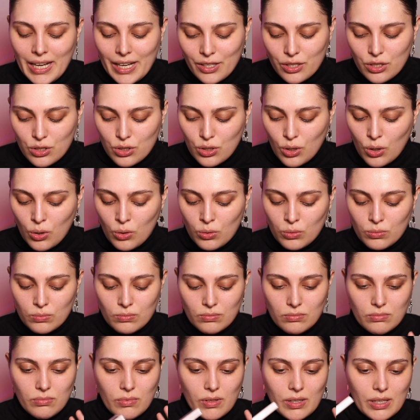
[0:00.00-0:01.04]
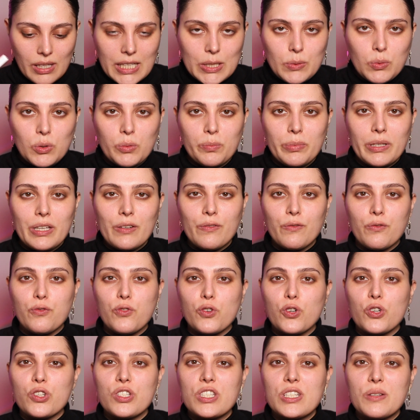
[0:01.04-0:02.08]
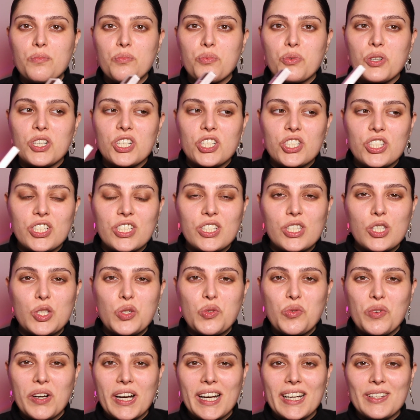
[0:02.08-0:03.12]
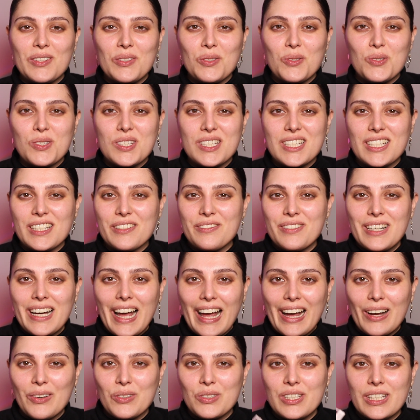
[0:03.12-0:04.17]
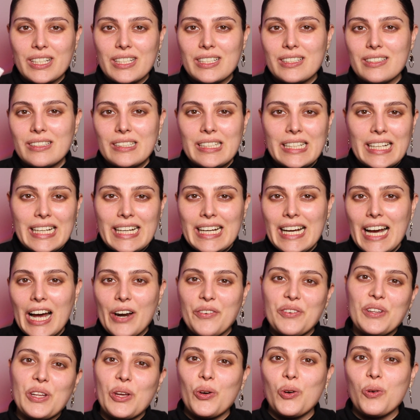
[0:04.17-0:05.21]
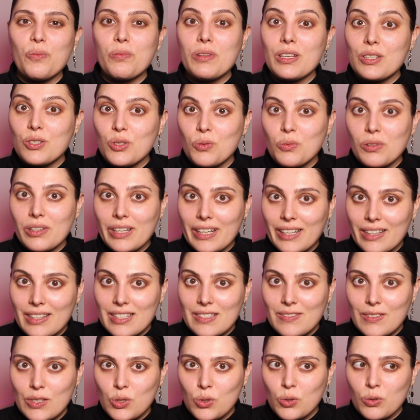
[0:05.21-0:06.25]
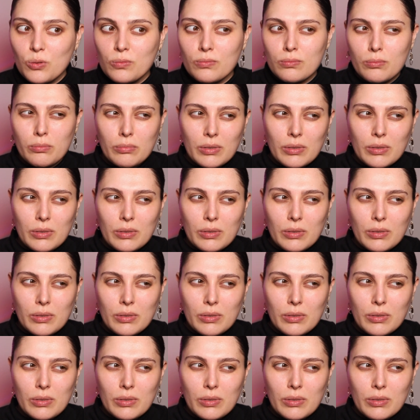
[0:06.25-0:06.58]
So it will be first impressions, trying new stuff out, and I really hope that you will like this video.